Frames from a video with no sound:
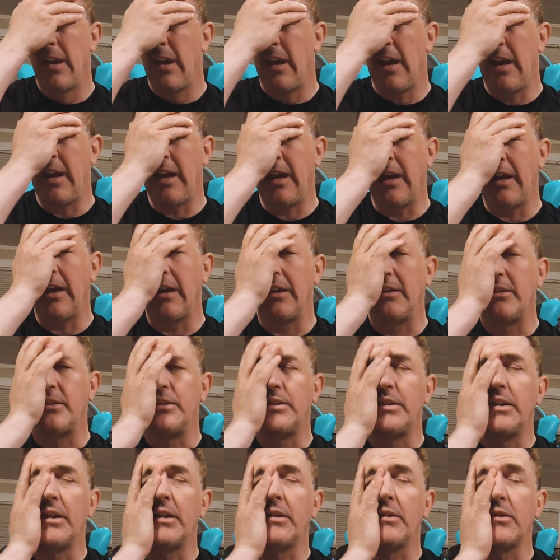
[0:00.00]
And
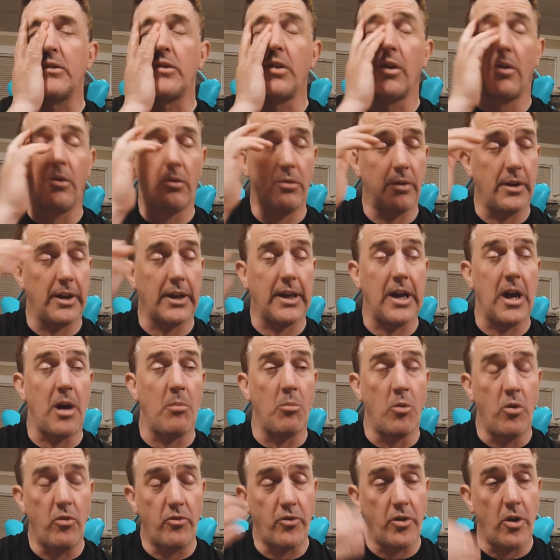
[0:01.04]
so when it got
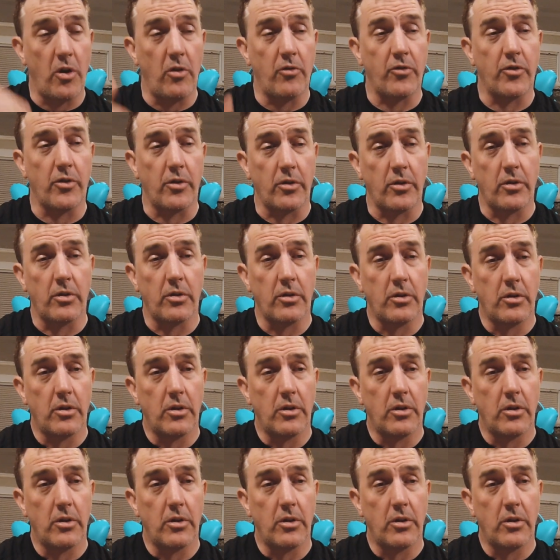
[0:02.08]
moved over